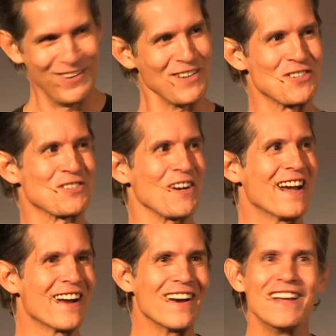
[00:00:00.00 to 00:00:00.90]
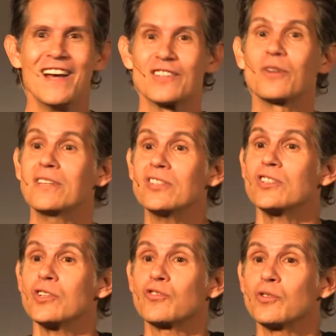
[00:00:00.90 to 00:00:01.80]
Let's try it, all right? So, this is
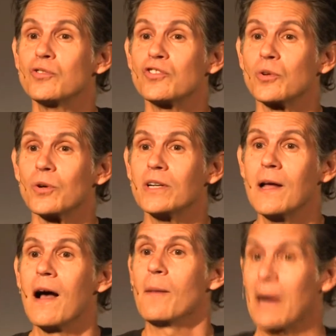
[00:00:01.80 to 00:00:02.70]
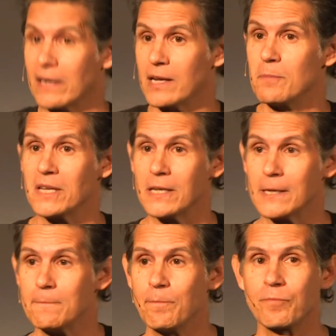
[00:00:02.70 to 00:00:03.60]
a true story about a
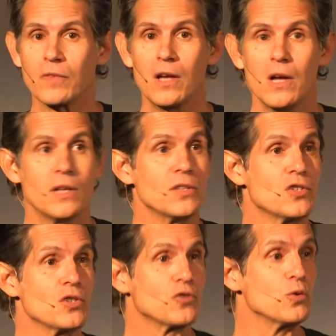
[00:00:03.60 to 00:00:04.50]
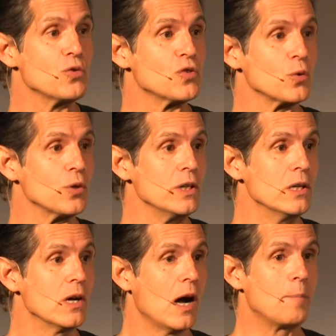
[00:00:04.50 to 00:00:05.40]
comedian. This is a true story
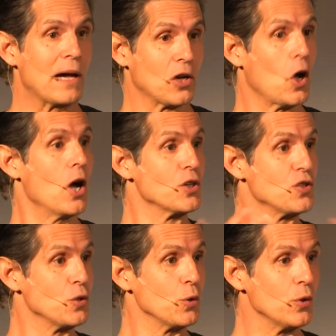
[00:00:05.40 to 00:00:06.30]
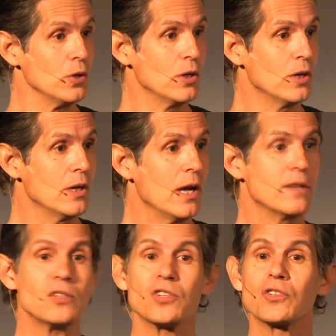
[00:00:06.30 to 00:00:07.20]
about a connoisseur. And
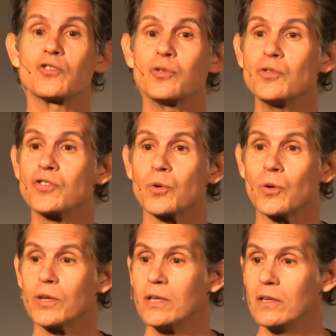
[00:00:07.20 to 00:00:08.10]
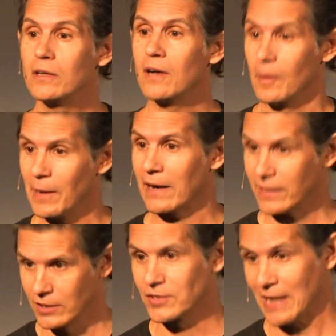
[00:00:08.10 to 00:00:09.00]
this is a true story about a
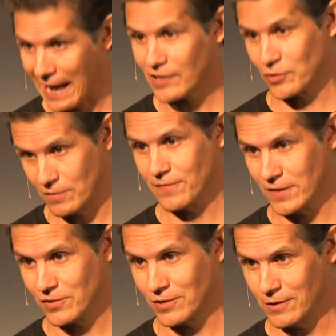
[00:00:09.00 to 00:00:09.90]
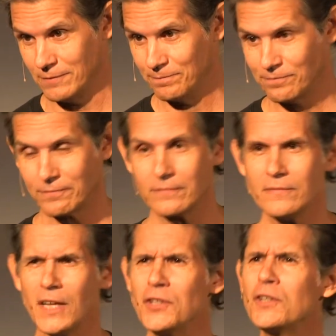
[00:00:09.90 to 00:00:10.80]
catastrophe, sir.
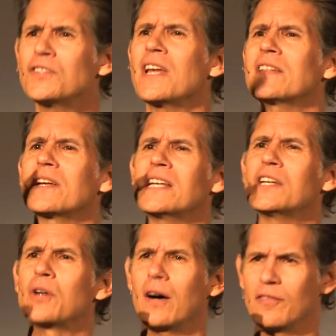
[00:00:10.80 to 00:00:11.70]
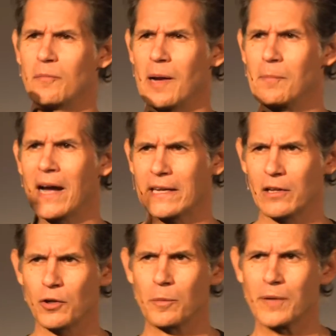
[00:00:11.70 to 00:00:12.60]
And you could take the heat off of my mic a
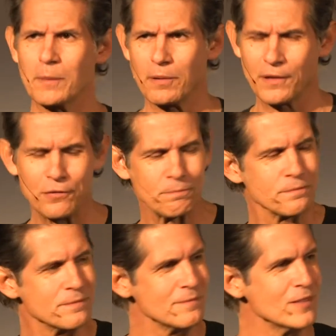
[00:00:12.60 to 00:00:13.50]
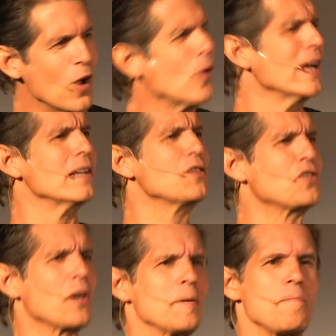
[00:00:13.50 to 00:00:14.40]
little bit, please. All right, let's
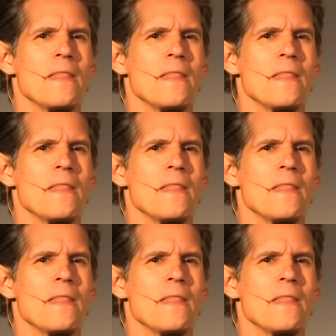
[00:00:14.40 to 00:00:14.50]
start.